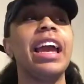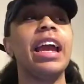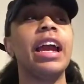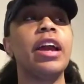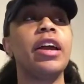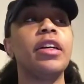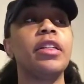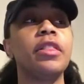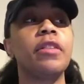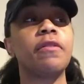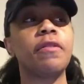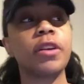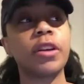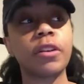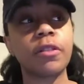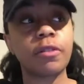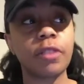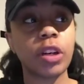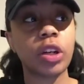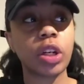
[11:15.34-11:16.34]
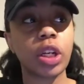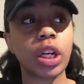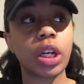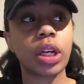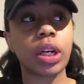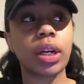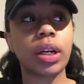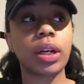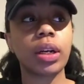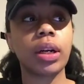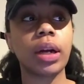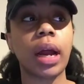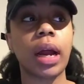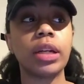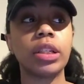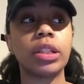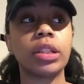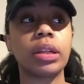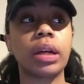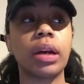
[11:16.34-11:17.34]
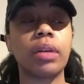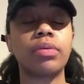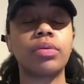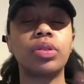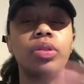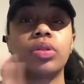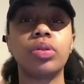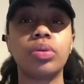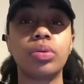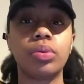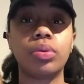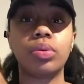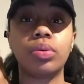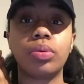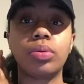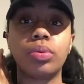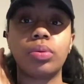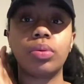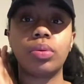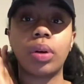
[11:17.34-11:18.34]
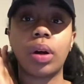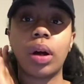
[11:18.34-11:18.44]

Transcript: and the fear of failure, I just have to,